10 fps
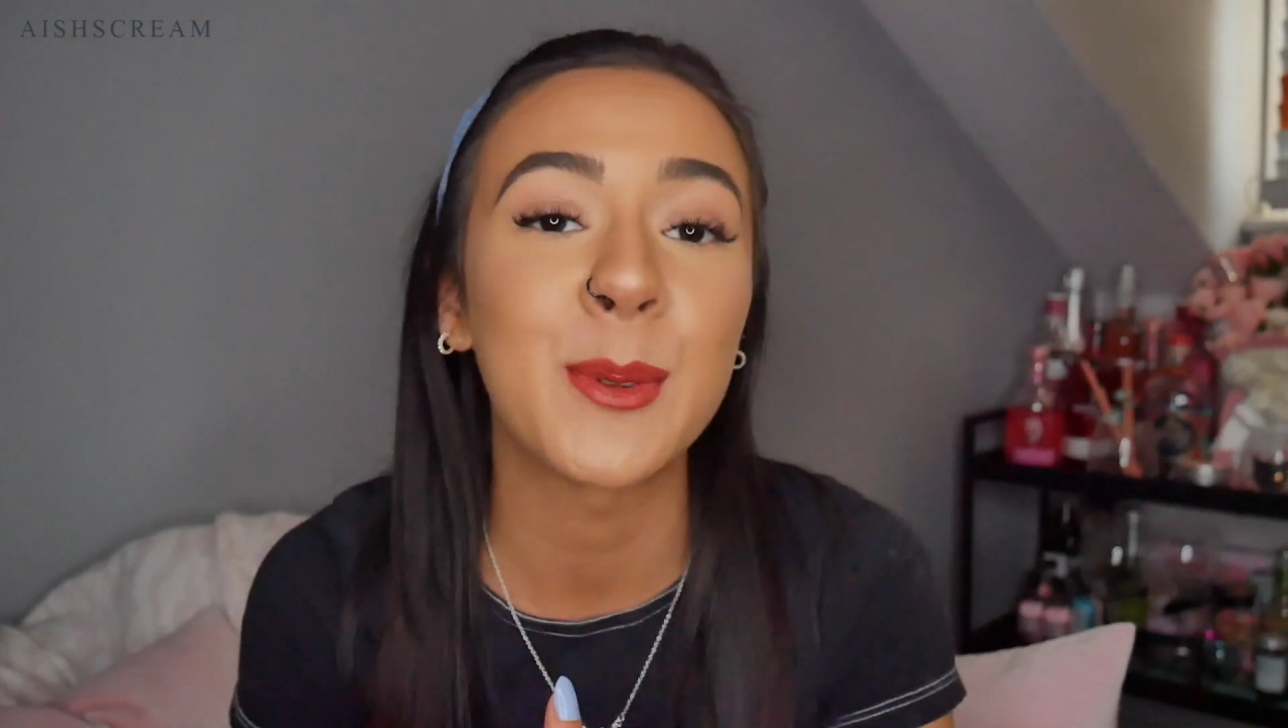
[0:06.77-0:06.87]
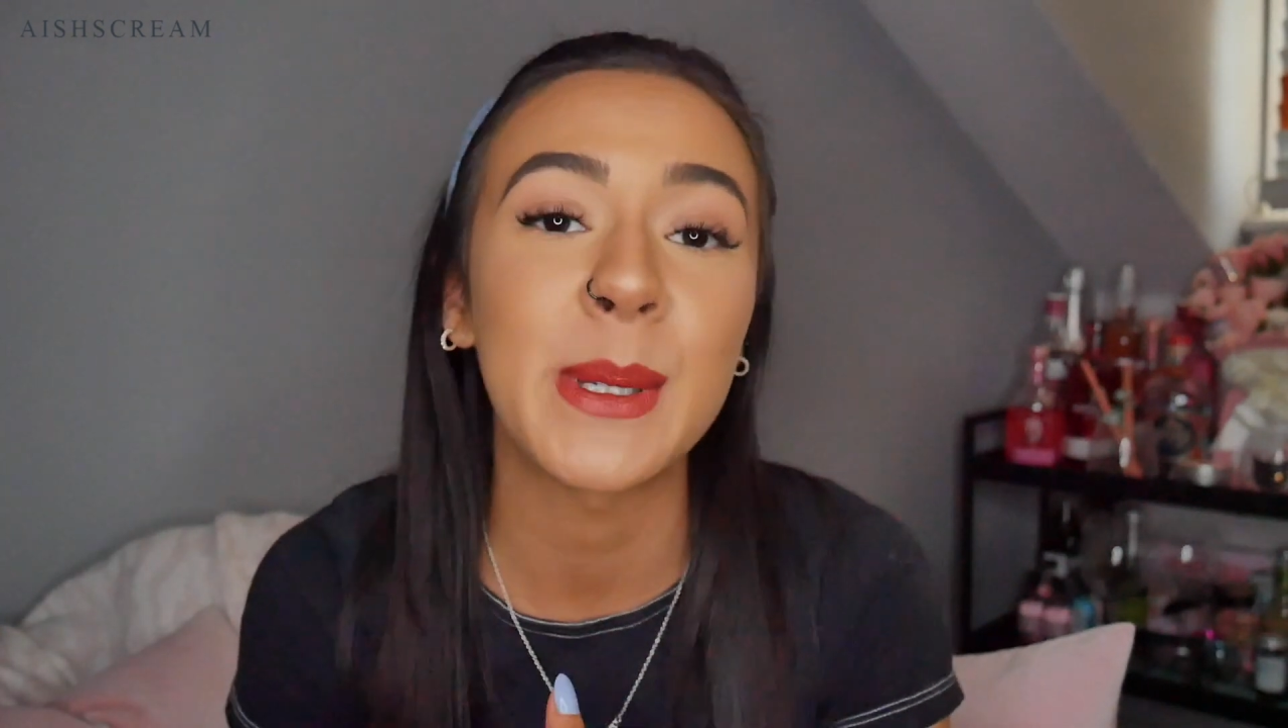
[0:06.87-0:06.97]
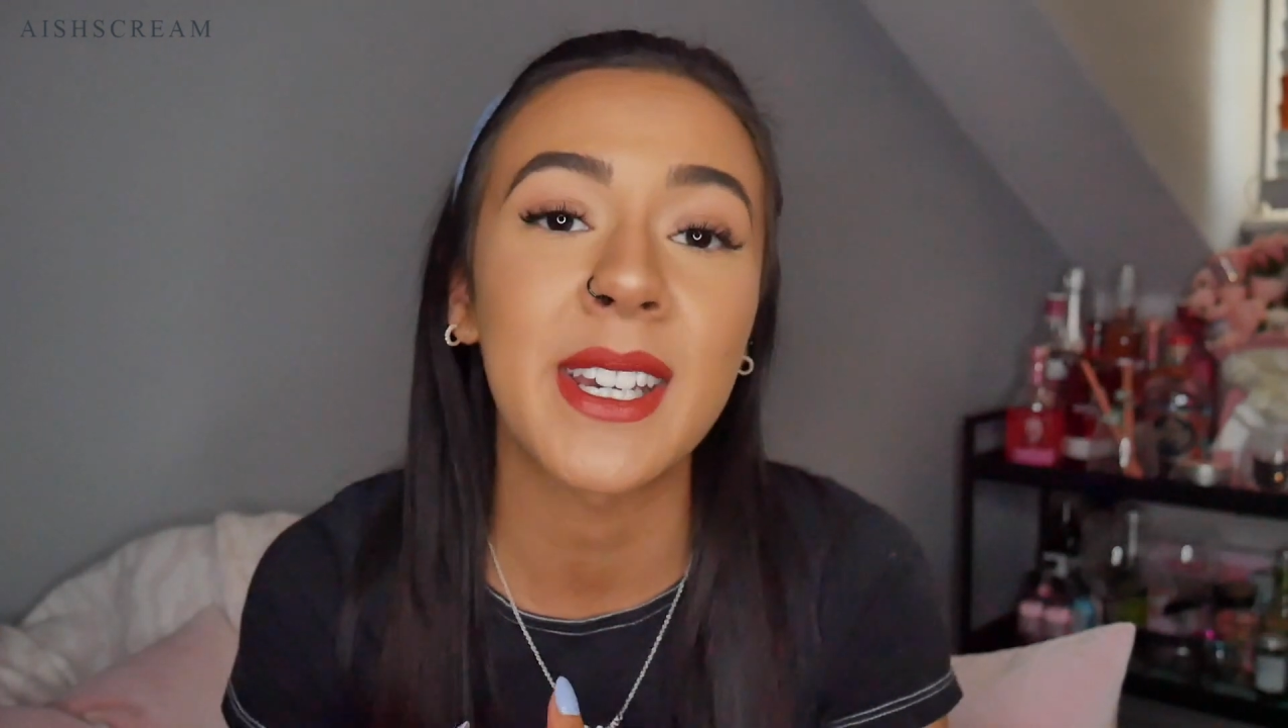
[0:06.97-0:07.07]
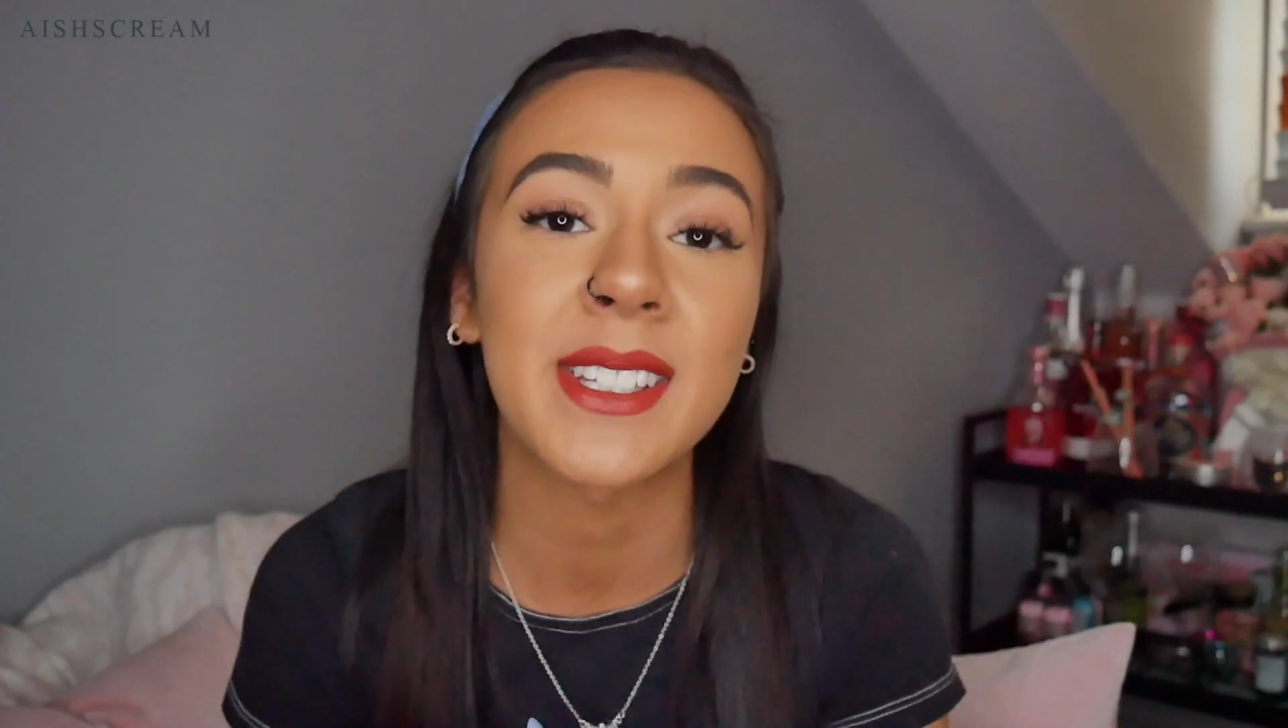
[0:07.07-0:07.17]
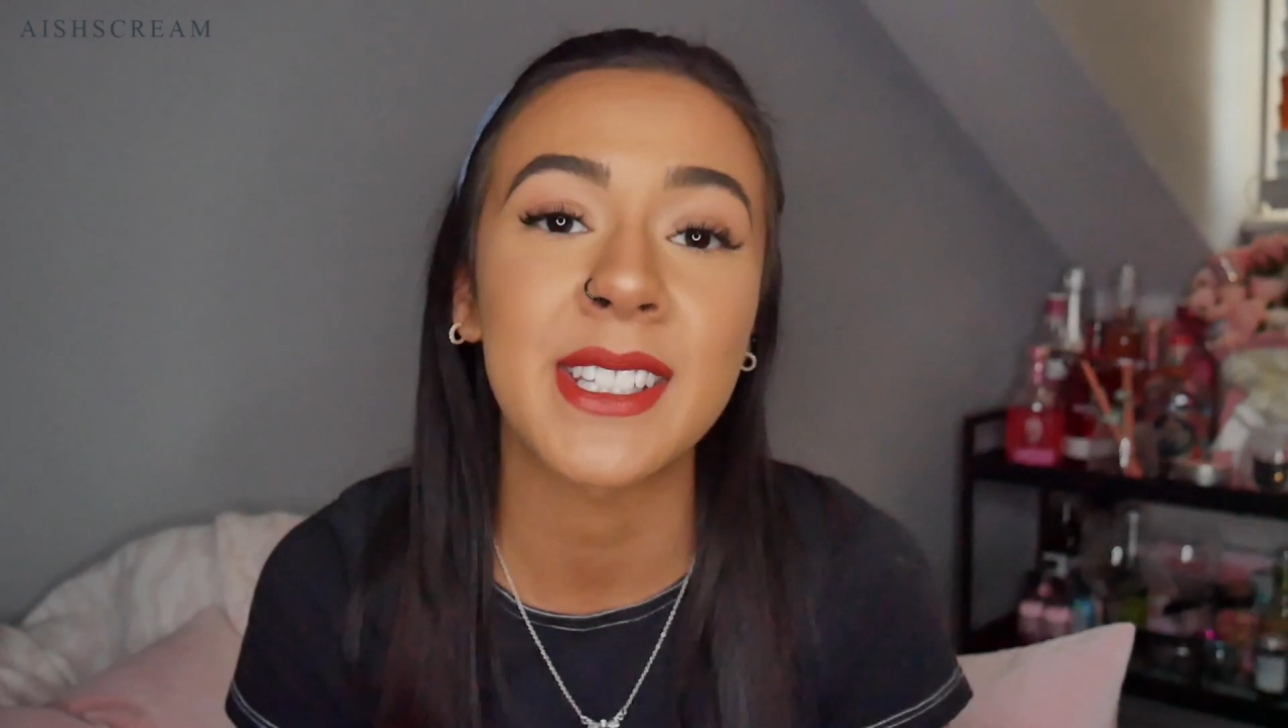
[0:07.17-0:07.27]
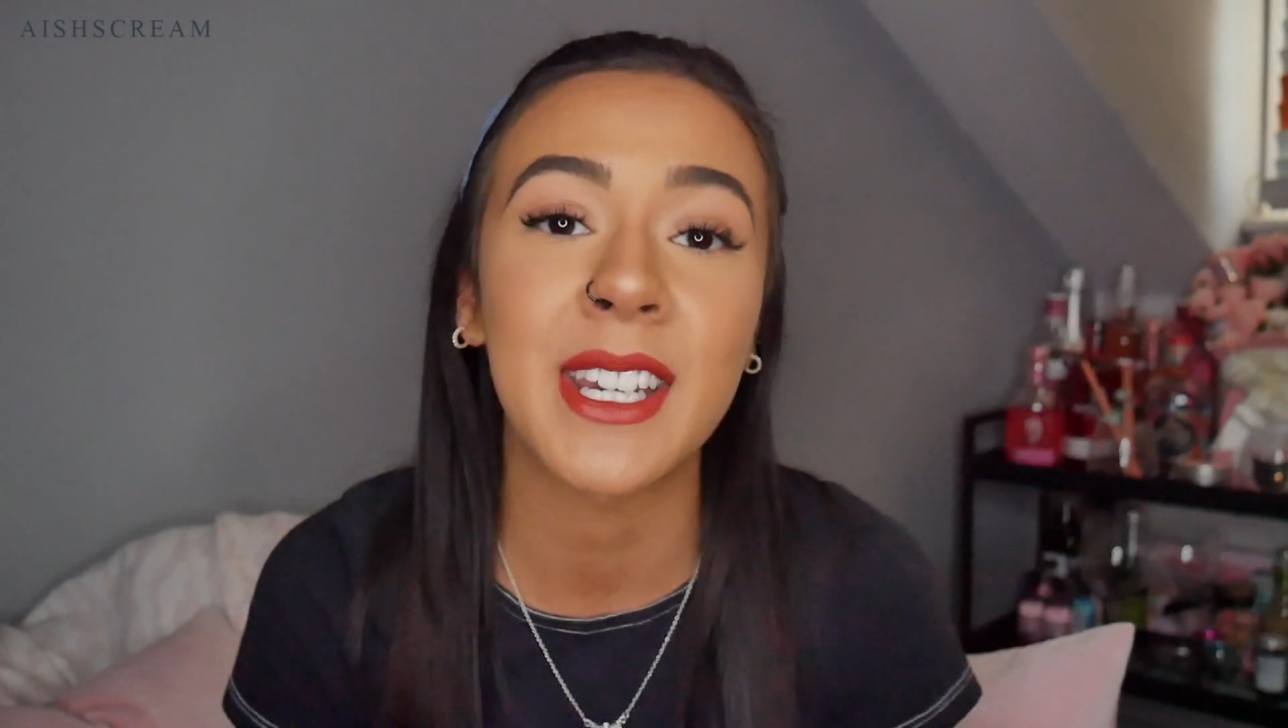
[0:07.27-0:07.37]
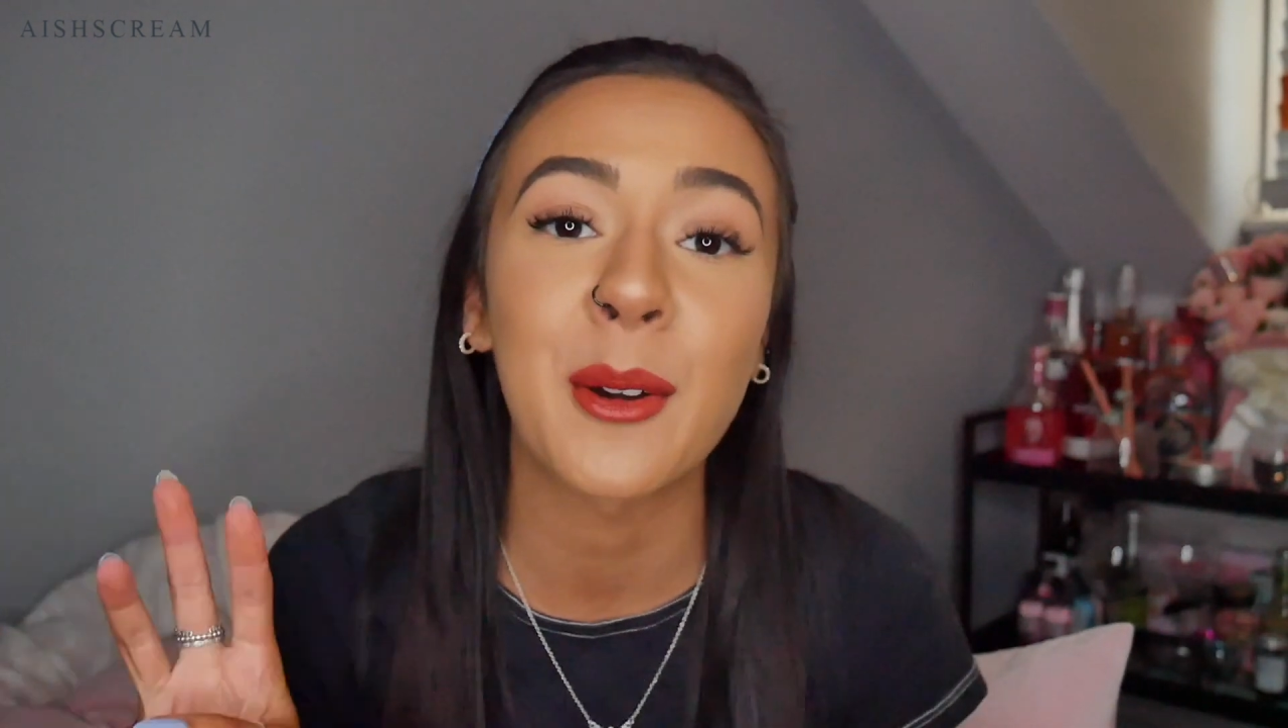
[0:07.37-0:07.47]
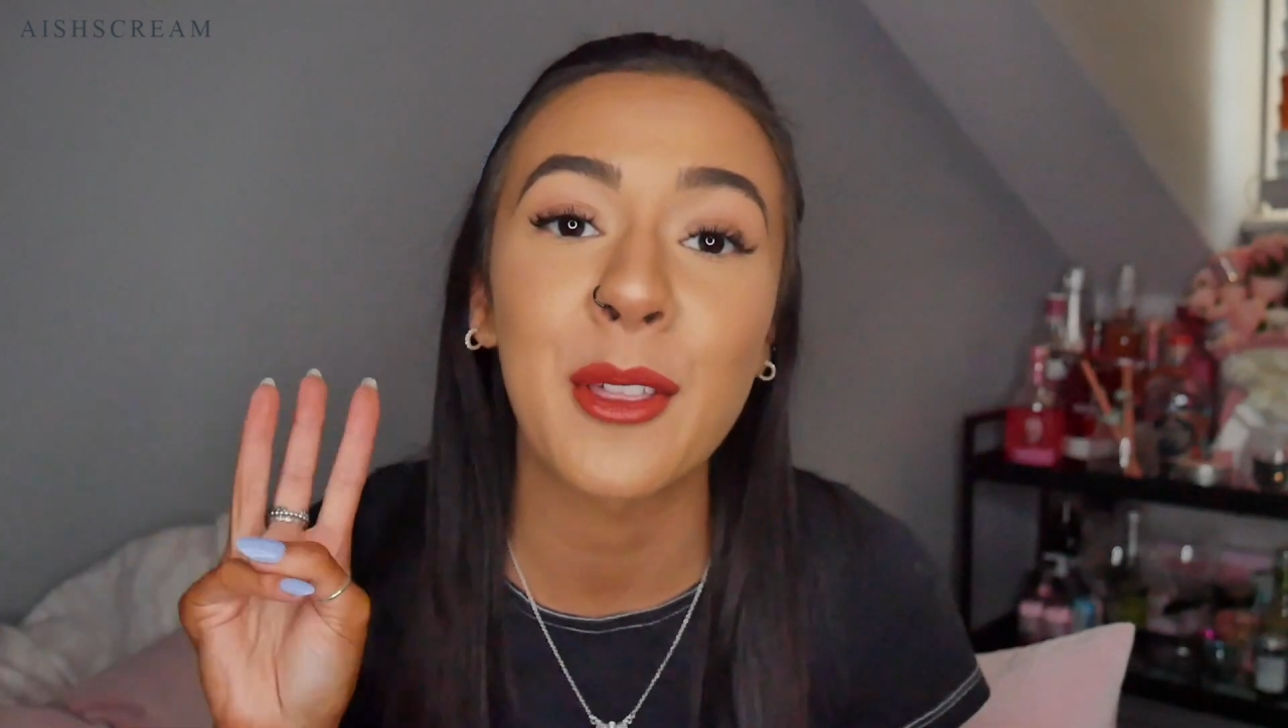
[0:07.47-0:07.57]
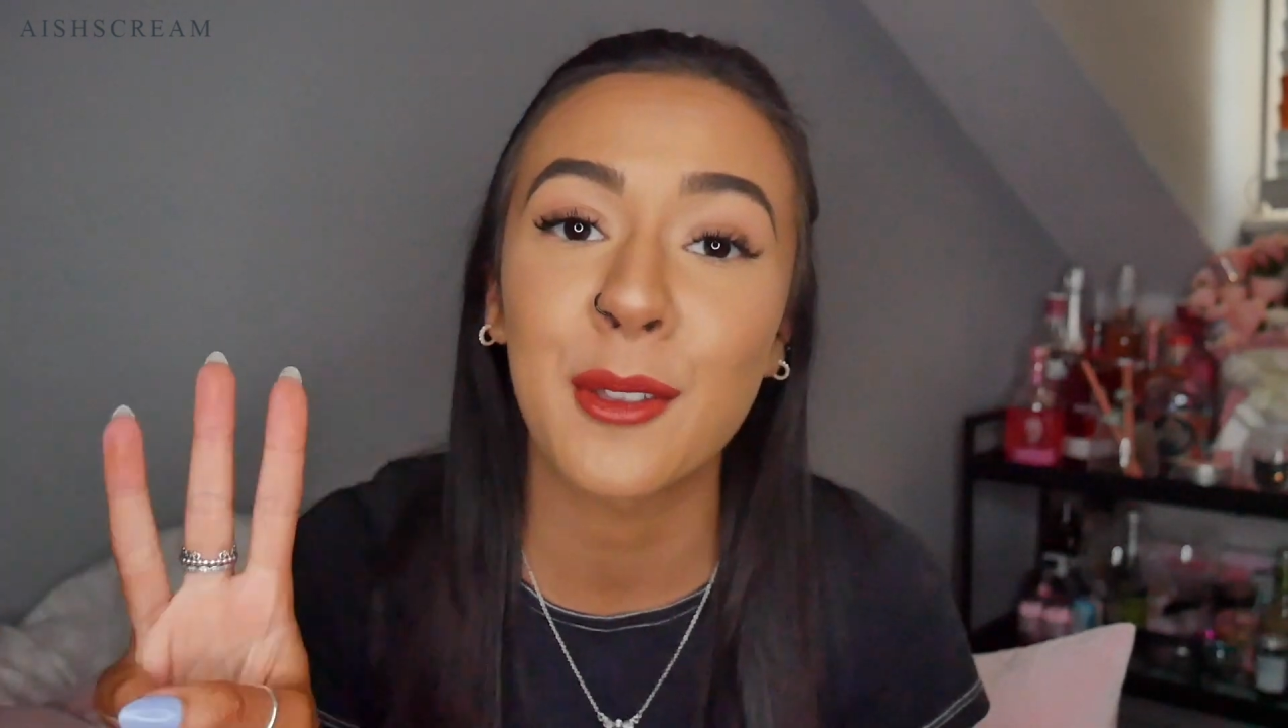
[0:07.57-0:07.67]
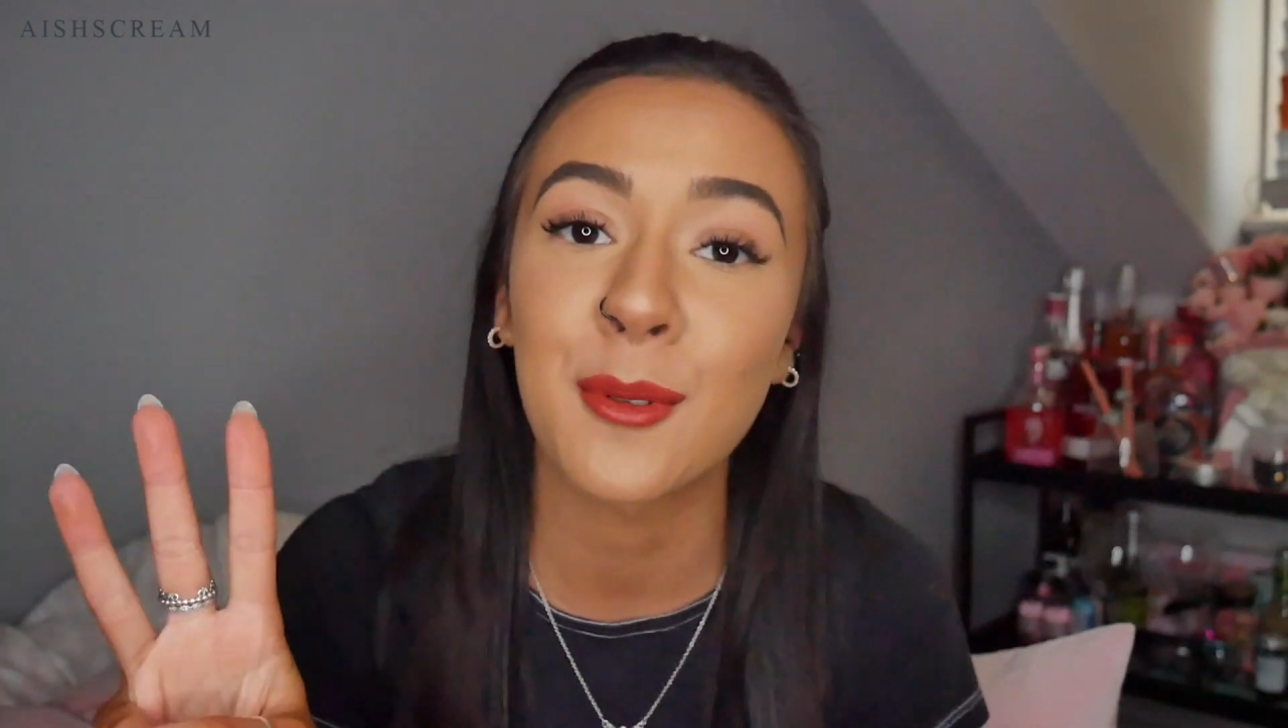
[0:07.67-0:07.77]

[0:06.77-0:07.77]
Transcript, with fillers: to be testing out